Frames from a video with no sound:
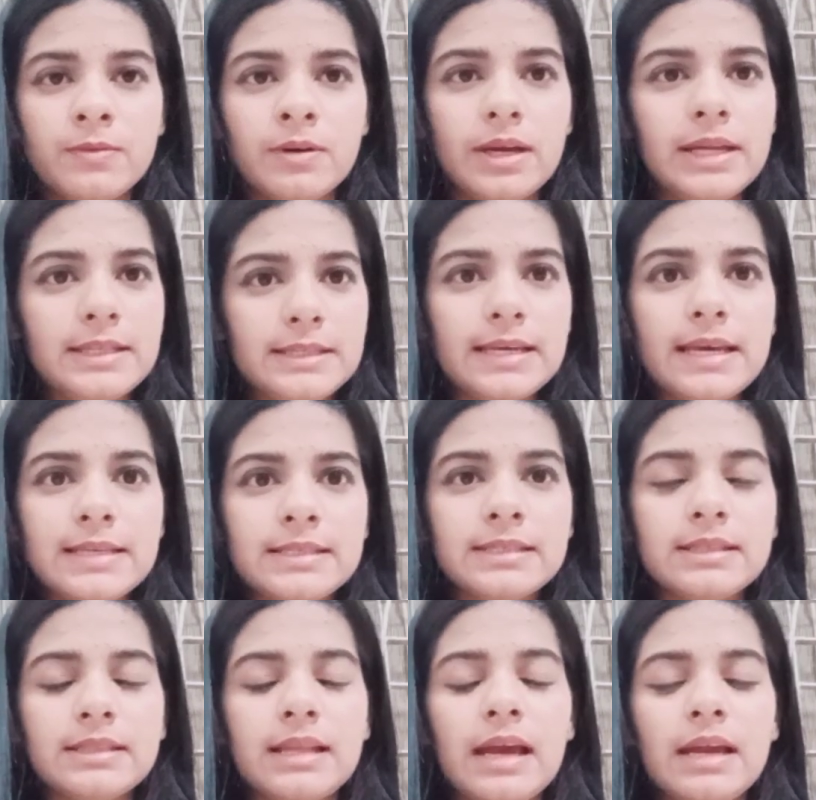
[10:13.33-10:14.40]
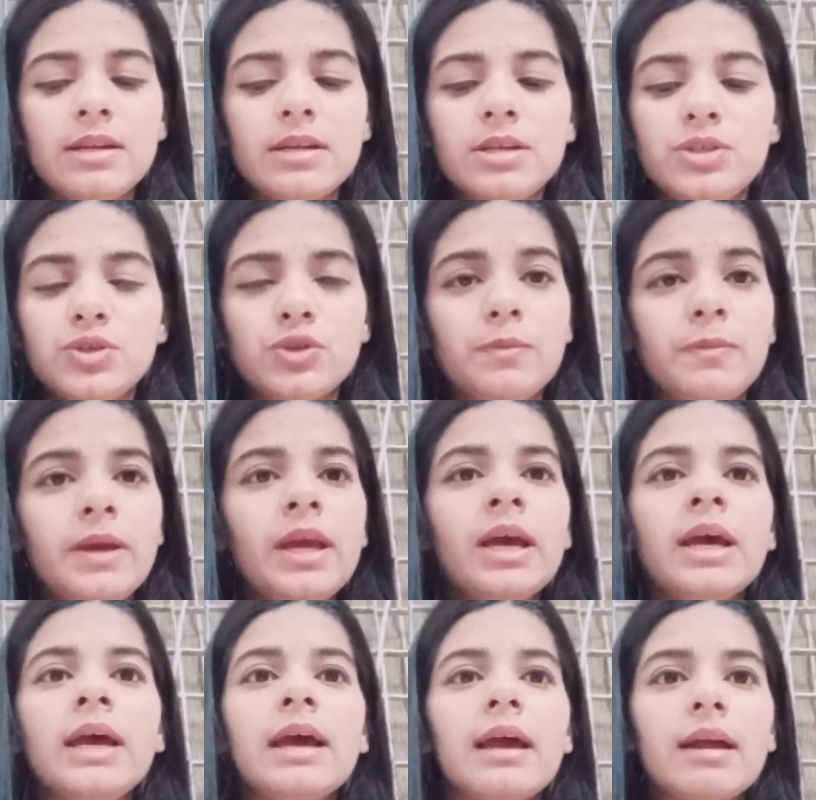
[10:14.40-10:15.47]
It says that it should be
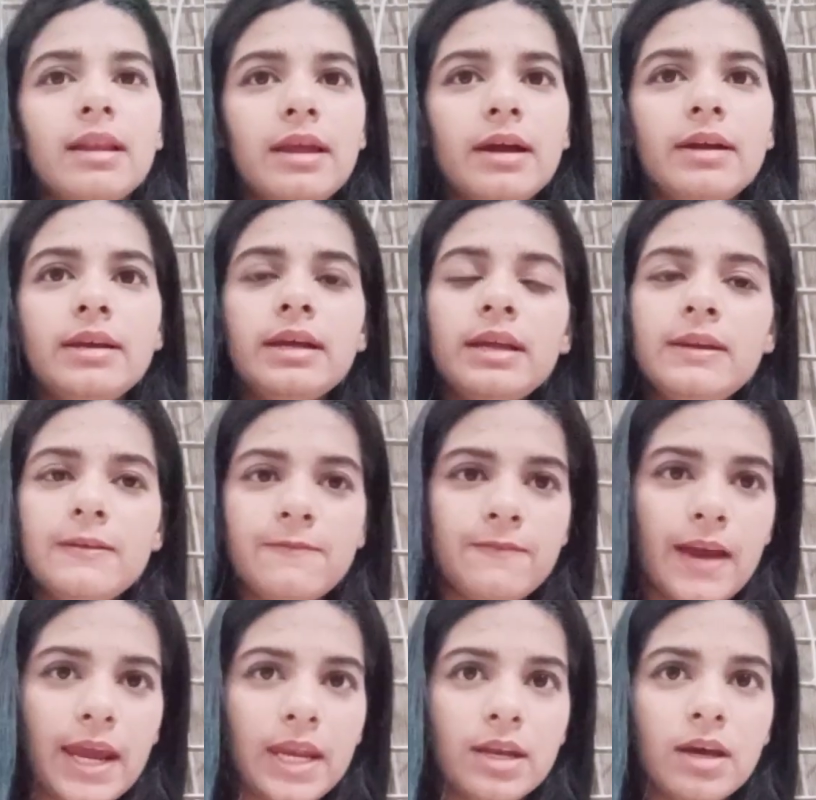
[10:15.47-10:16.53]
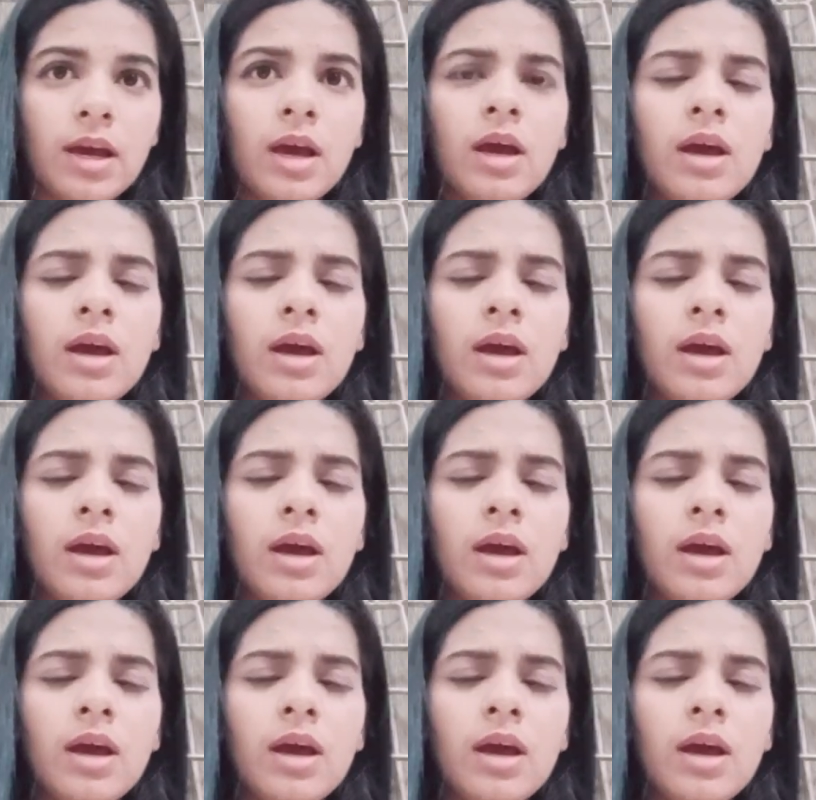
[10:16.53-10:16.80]
clearly defined.